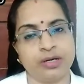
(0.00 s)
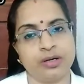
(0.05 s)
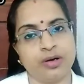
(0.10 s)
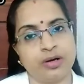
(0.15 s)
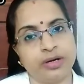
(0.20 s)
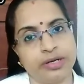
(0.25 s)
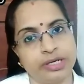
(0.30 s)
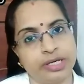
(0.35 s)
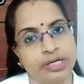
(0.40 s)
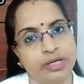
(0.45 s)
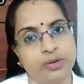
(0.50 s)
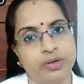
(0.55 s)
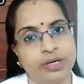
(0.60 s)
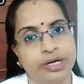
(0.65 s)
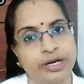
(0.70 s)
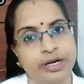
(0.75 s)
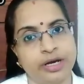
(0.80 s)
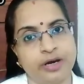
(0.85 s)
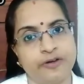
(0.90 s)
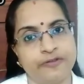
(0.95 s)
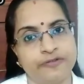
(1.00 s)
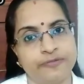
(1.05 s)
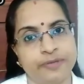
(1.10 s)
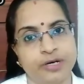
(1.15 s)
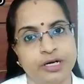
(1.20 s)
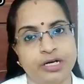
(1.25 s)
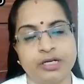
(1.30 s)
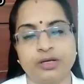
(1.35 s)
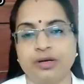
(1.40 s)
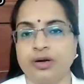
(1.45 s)
content 1.5
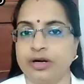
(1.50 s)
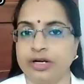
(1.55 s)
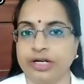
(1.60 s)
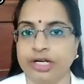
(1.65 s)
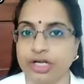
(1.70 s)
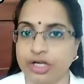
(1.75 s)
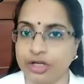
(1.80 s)
mark, content